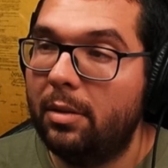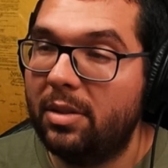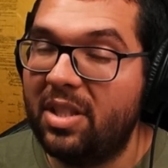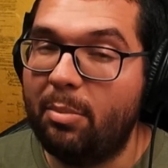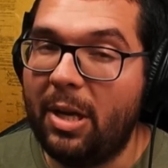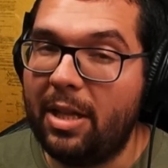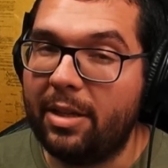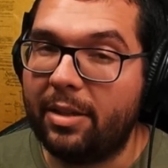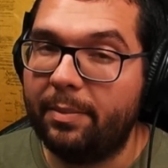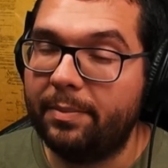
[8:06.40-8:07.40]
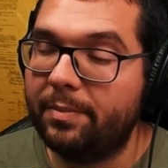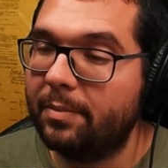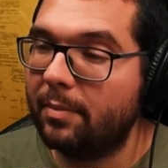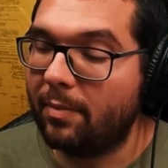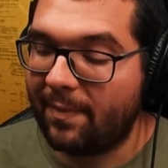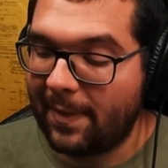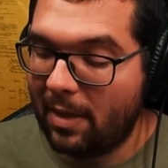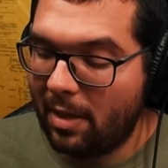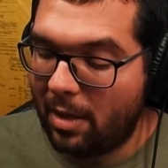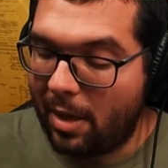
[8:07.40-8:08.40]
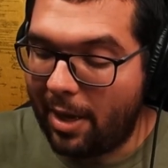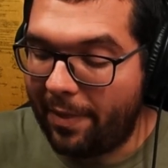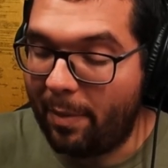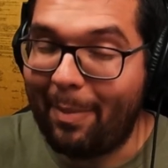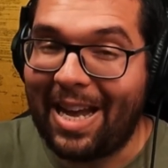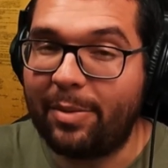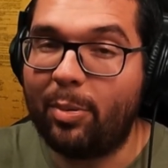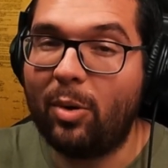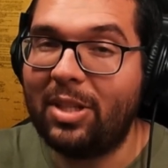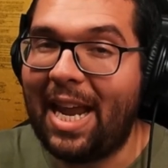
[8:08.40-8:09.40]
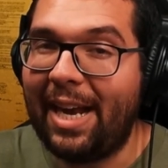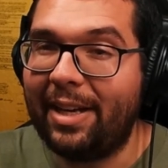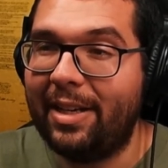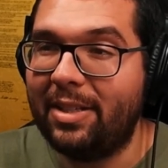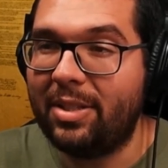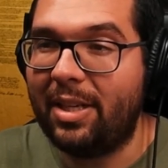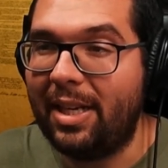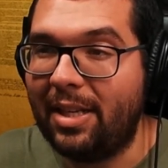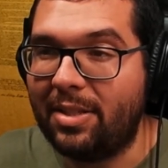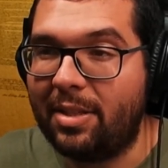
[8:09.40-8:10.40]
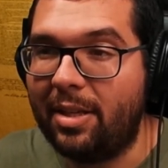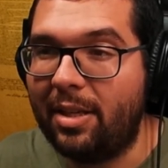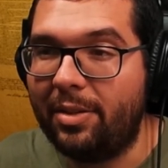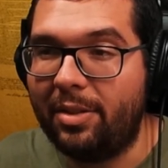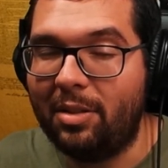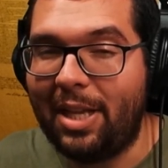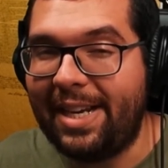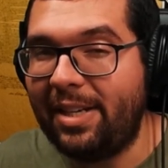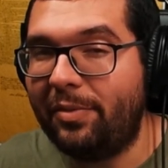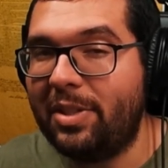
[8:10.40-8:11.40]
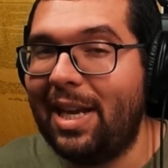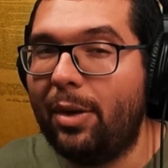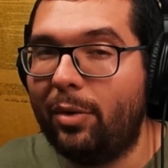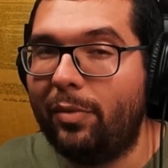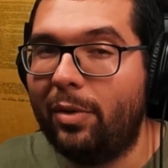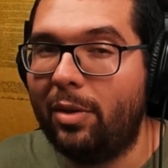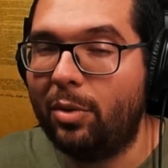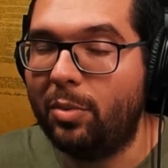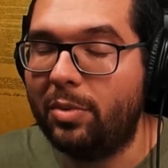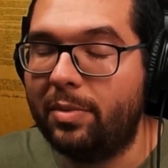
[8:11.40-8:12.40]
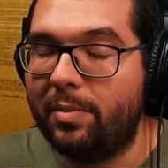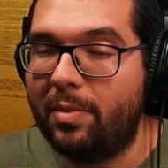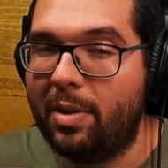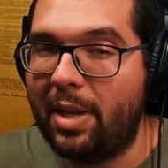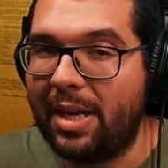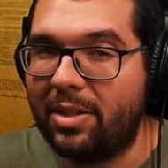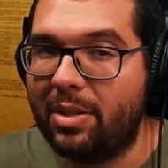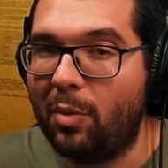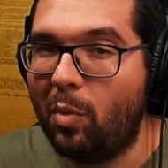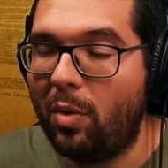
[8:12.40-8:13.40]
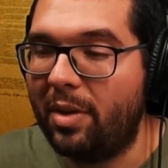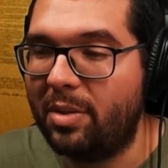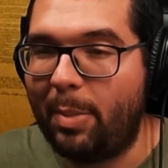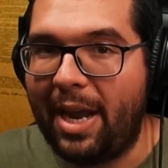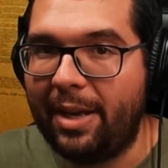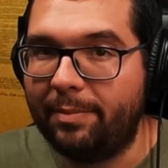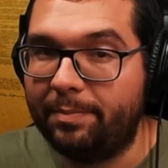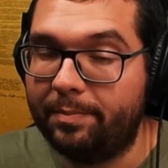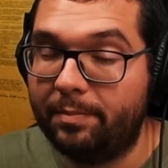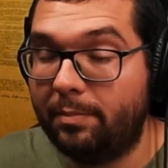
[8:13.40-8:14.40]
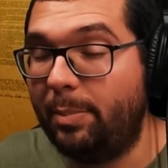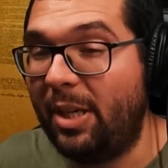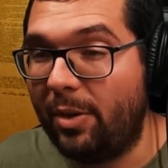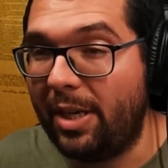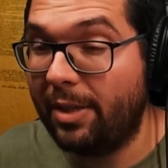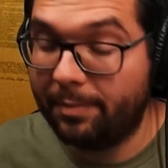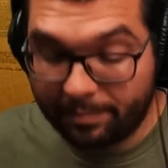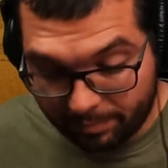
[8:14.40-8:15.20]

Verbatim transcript: Symbolic. Uh, the main protagonist is the the lady photographer who thinks that war is bad. Period.